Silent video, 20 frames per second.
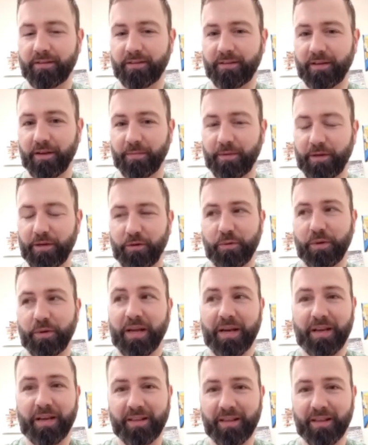going to be doing
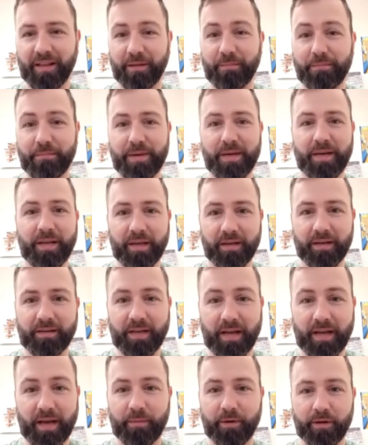anything immediate
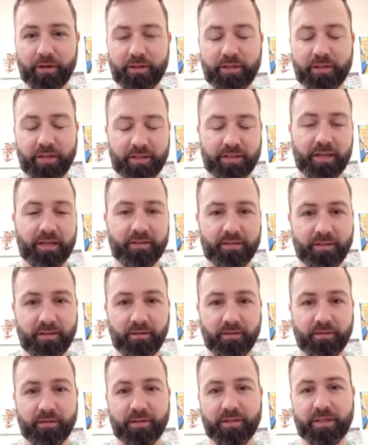damage, such as
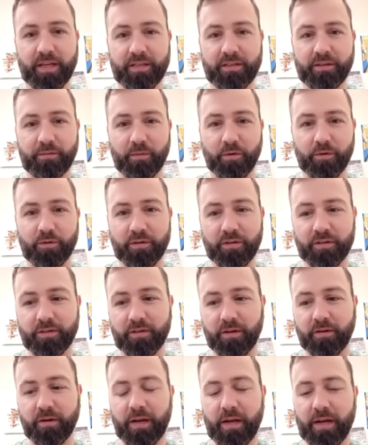the, the slicing motion.
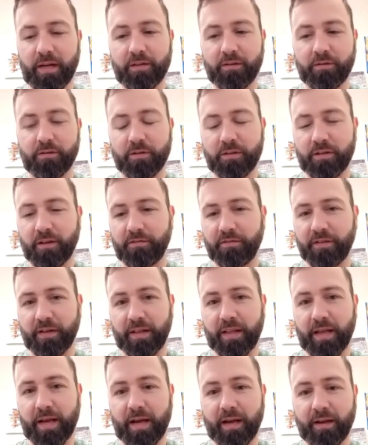So so there's stuff
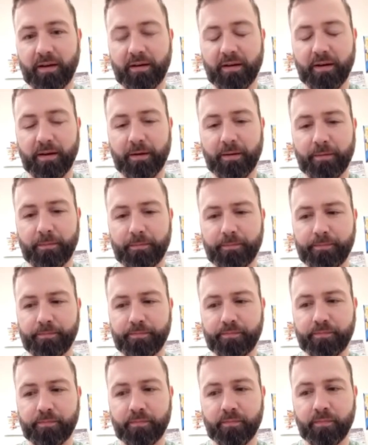like that. Um,
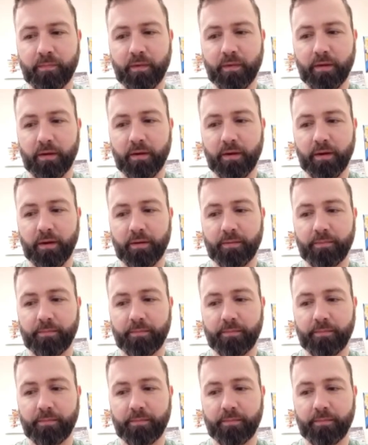well,